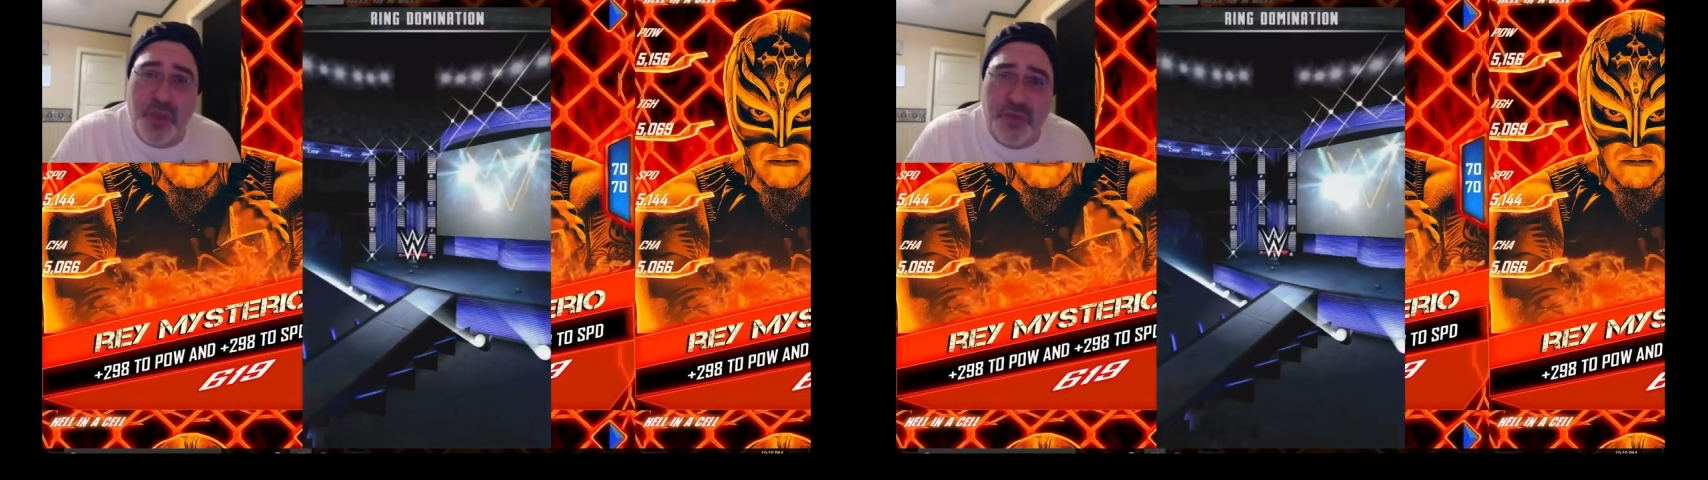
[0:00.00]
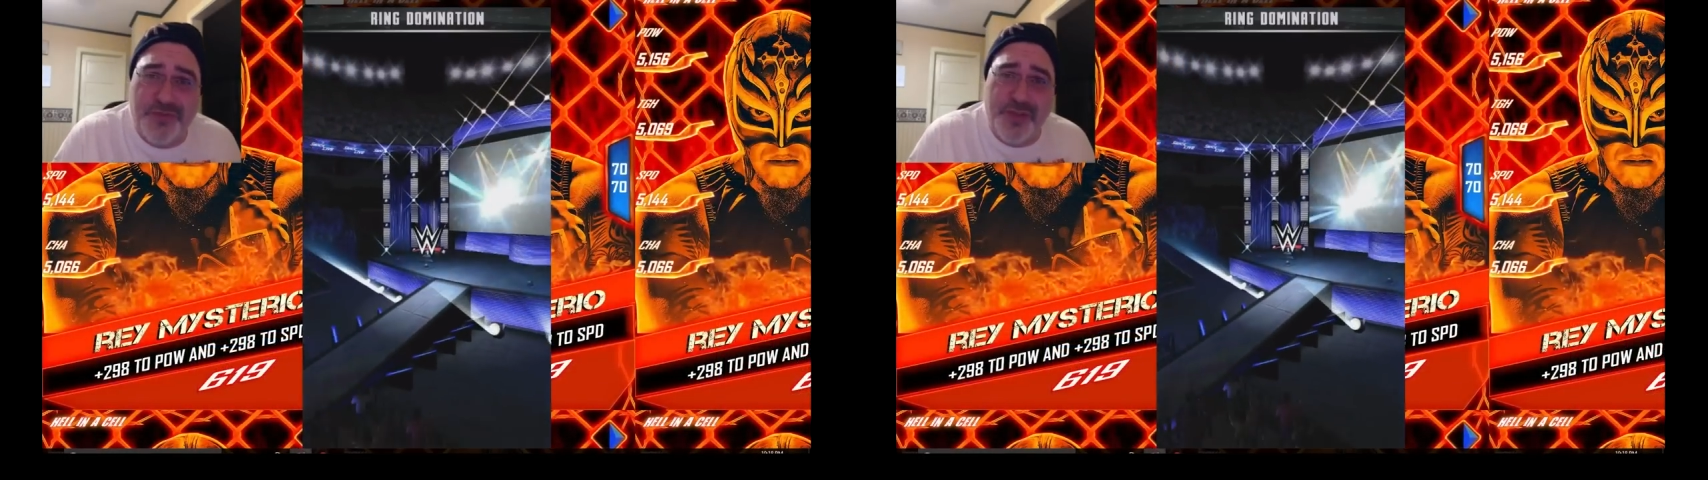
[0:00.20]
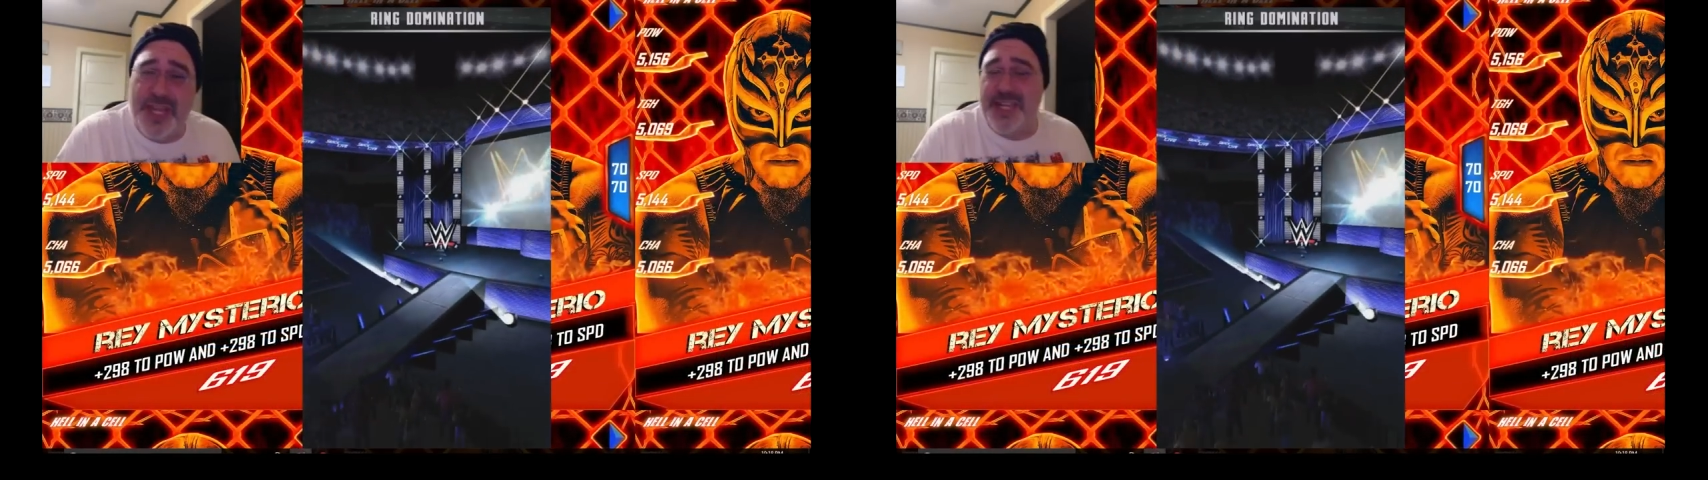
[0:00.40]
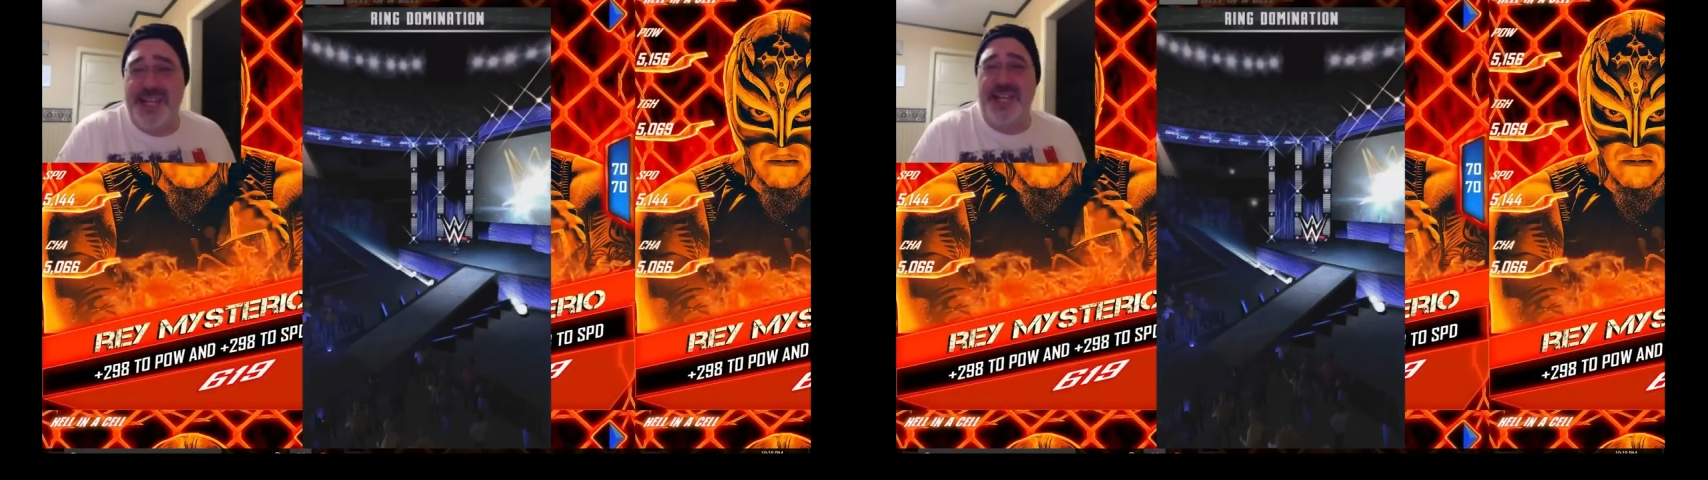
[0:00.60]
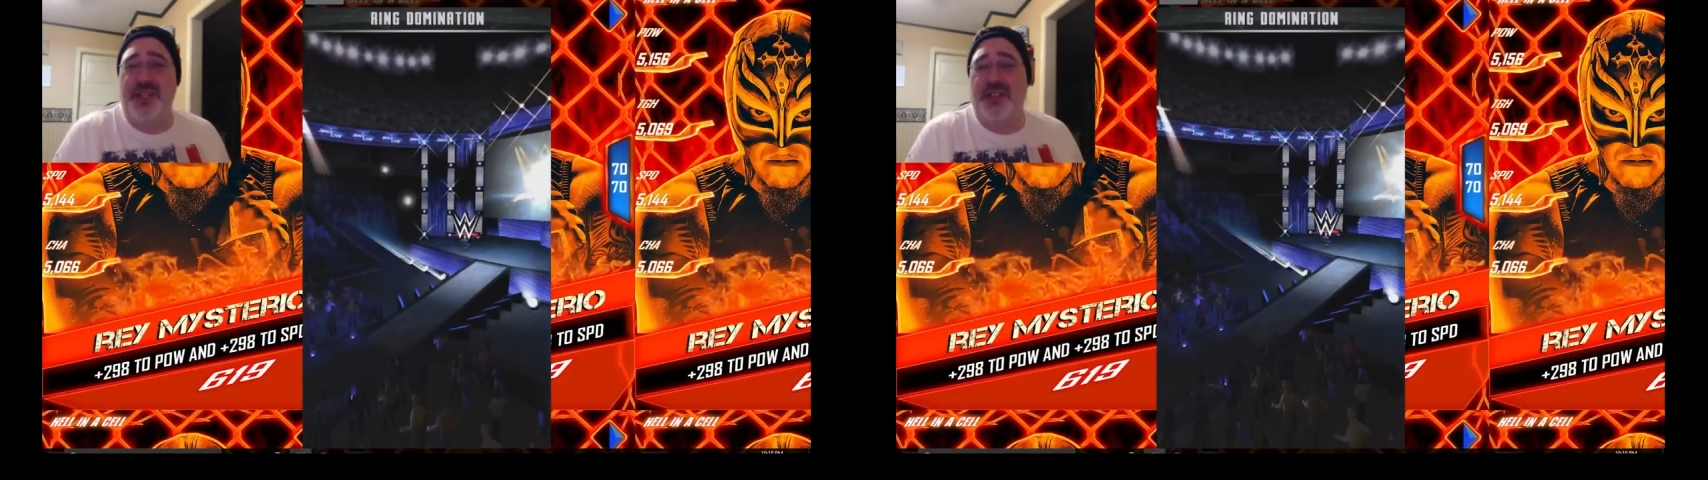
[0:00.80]
of you that
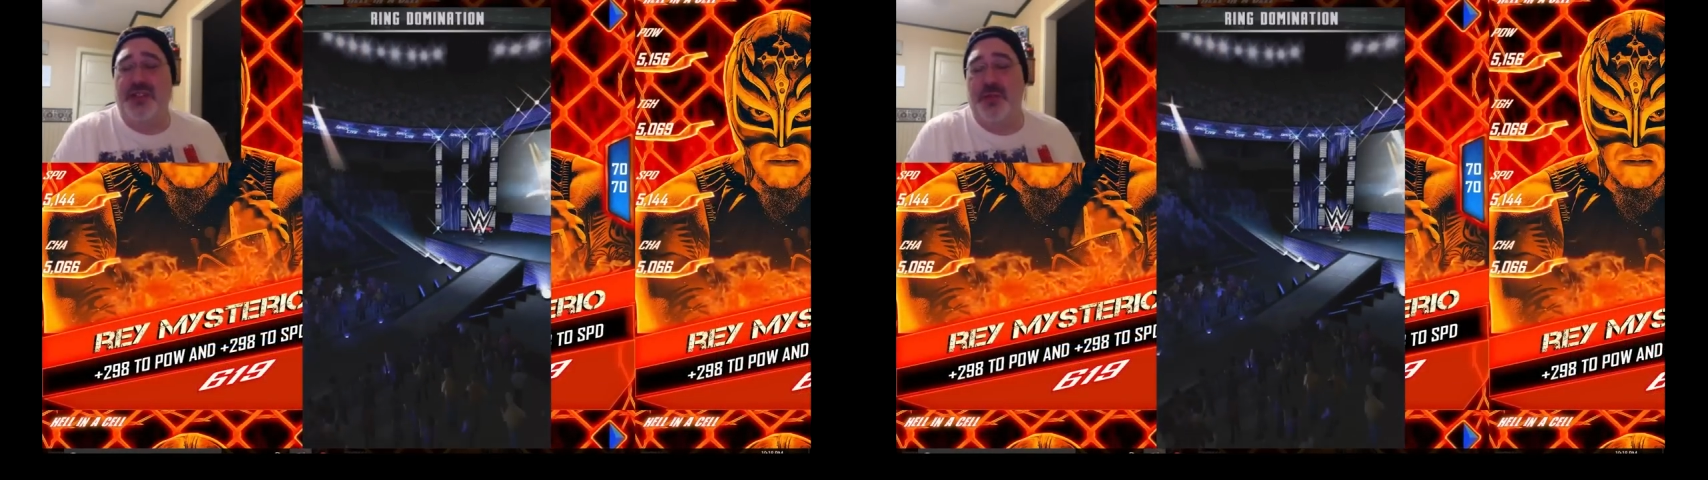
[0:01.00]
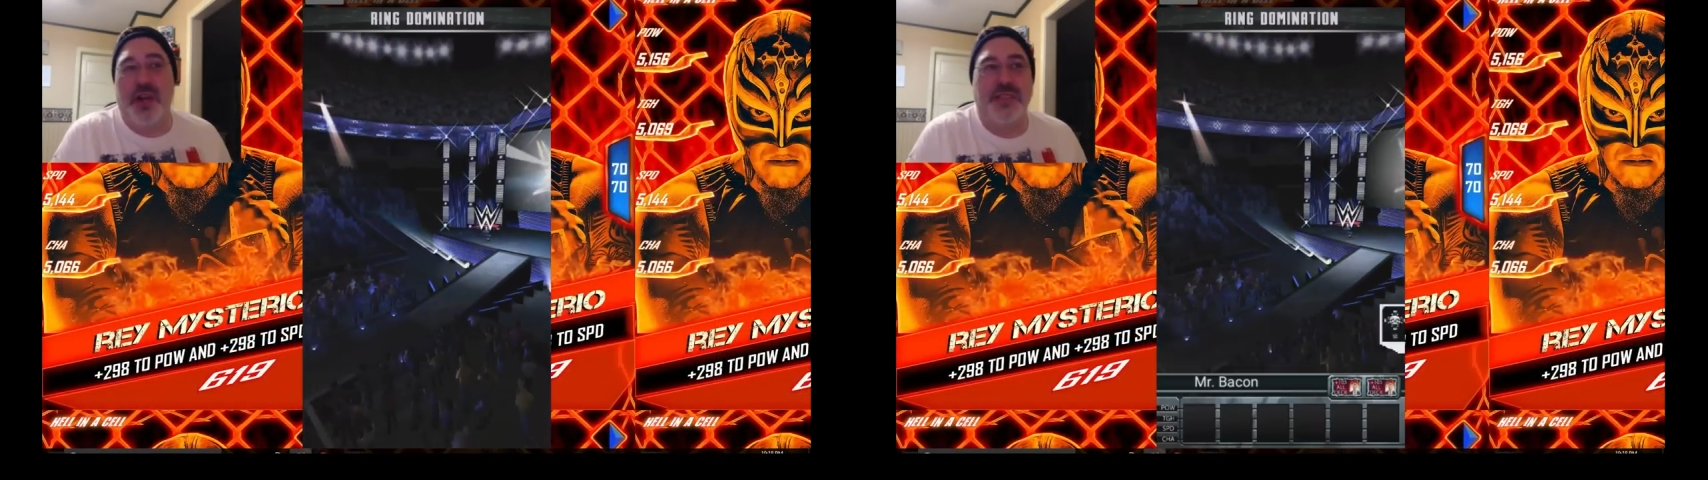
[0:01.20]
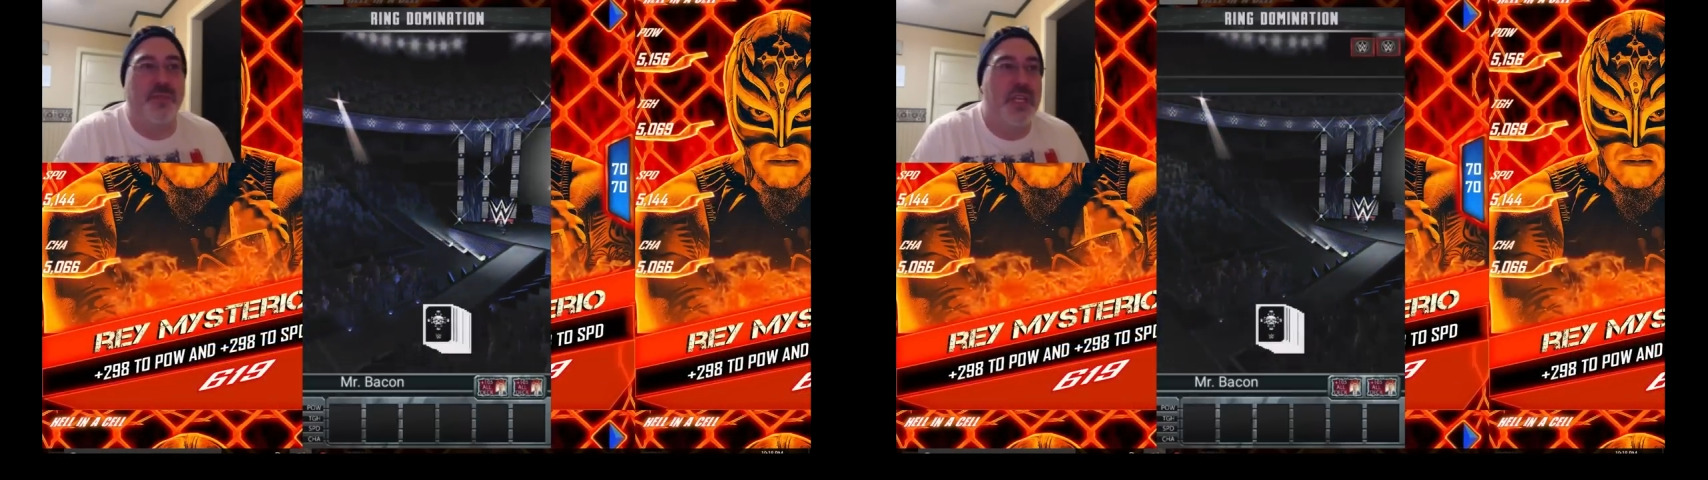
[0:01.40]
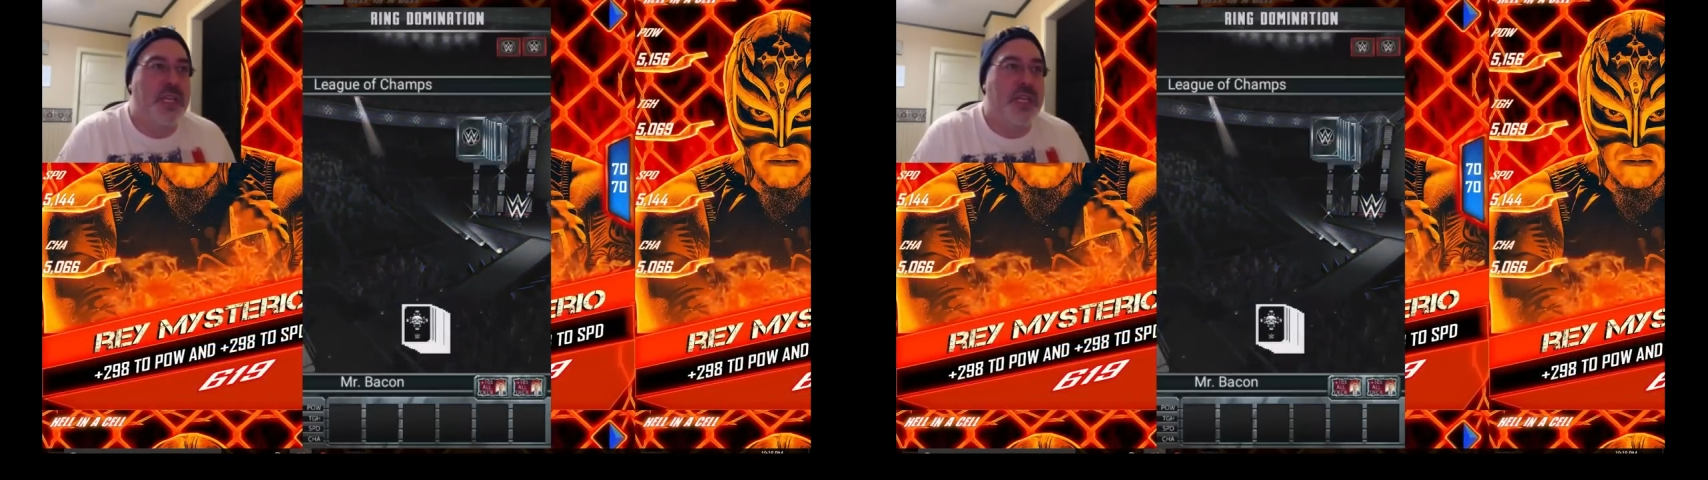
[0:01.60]
attended. You're super awesome.